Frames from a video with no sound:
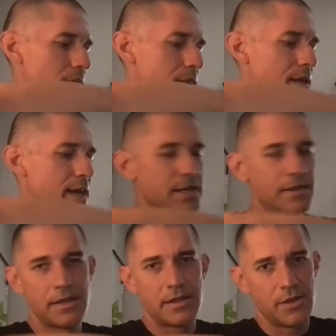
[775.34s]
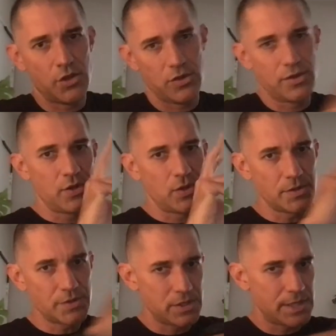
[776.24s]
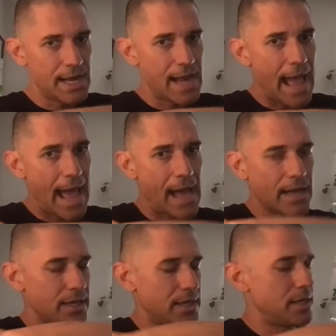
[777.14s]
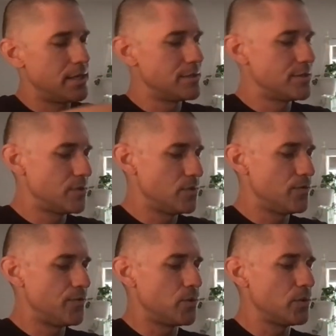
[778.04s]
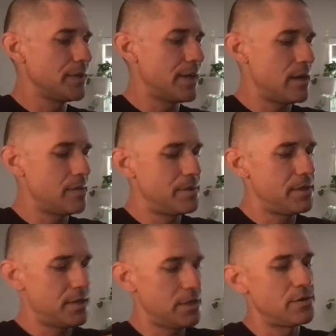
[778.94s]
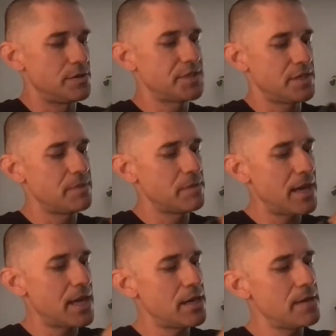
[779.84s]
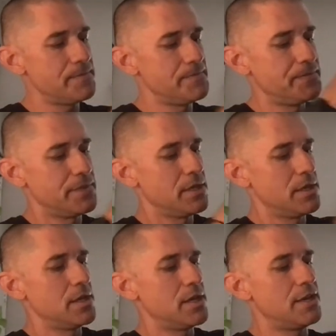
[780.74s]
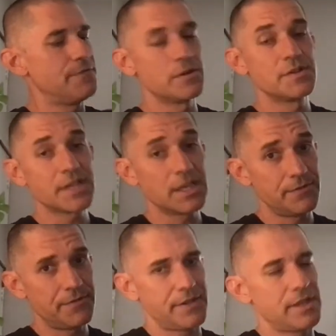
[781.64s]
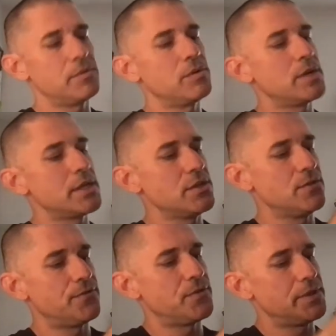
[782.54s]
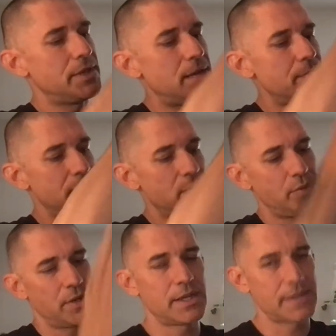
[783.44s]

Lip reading: kind of the ultralight hack is to fold up your sleeping pad. If you're using an inflatable one, you fold it up and you put it on the